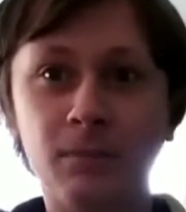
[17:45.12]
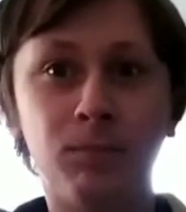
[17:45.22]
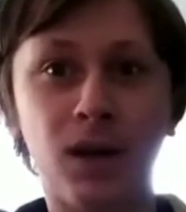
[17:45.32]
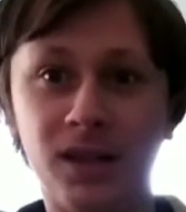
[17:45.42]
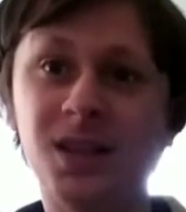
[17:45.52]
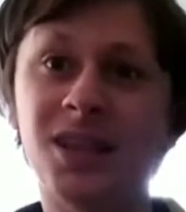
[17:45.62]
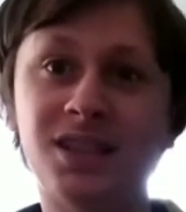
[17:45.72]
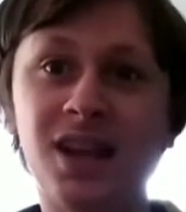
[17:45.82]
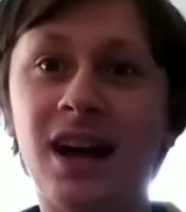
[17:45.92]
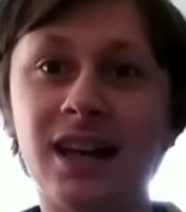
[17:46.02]
But
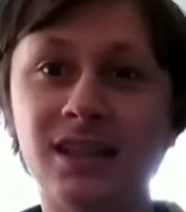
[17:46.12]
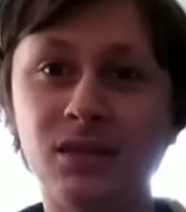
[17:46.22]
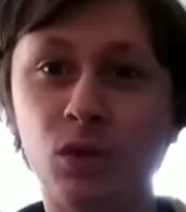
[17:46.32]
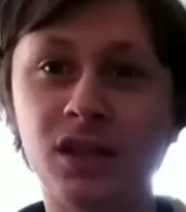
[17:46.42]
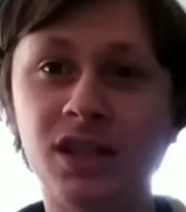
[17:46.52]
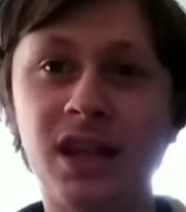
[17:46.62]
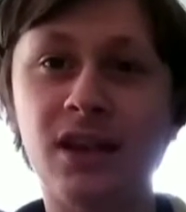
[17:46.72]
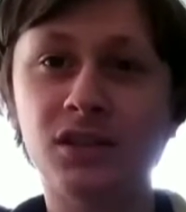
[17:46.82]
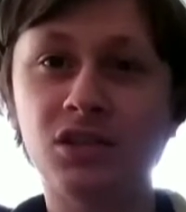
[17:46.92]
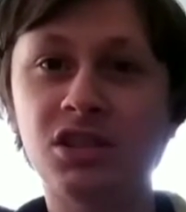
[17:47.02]
this guy, one of the
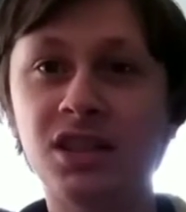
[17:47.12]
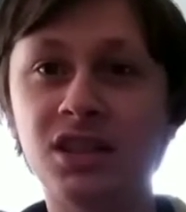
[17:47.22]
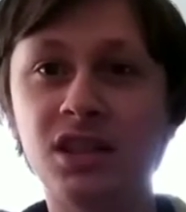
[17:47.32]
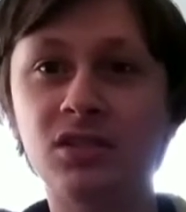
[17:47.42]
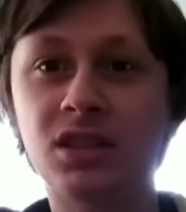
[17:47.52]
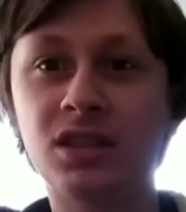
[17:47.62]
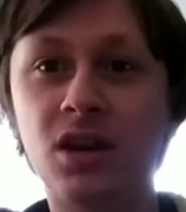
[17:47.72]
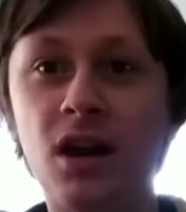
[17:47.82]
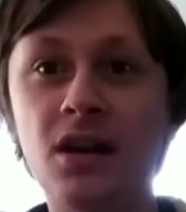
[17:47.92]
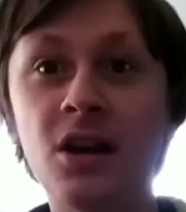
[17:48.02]
characters' excuses
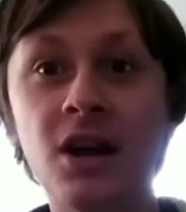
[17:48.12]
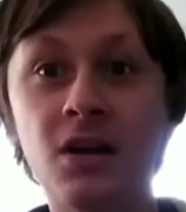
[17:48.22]
are,